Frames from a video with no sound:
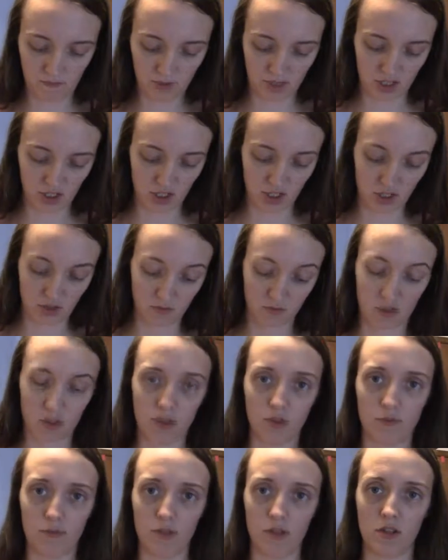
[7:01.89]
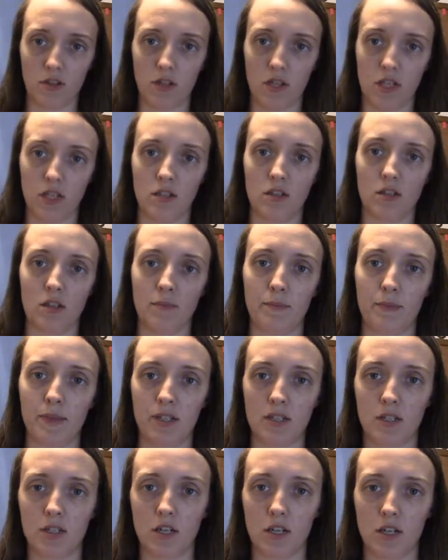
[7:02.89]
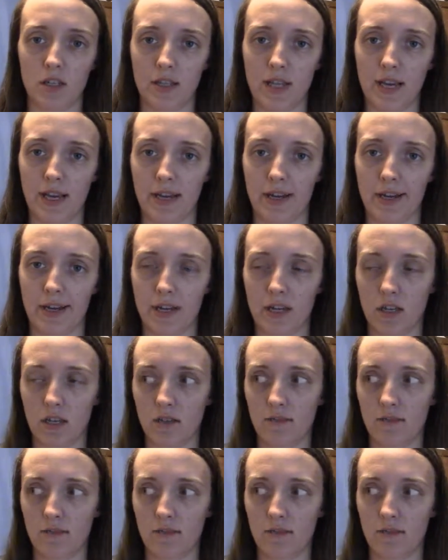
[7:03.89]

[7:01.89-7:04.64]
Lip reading: actually once you put the legs up, it's not that high.